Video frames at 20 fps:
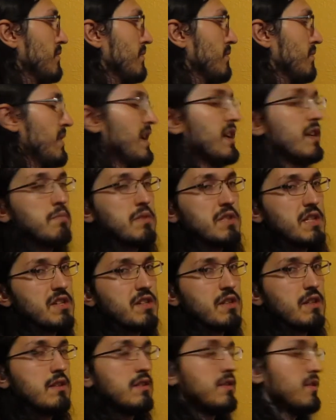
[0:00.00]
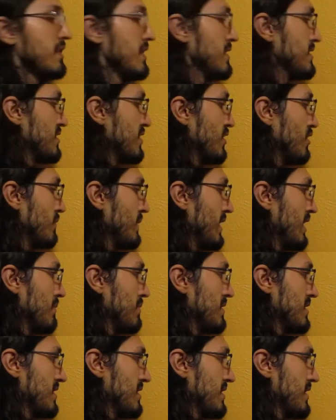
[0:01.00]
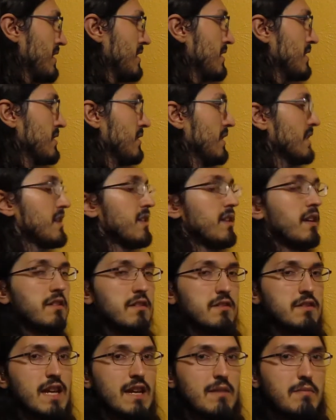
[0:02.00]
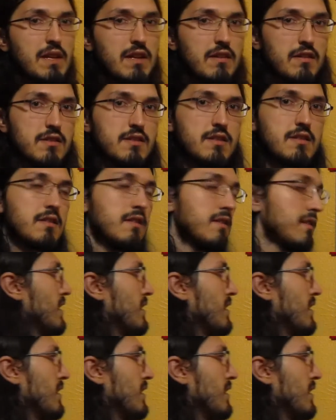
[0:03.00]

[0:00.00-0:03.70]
meter position to the 0 meter position, so that's another 10 meters.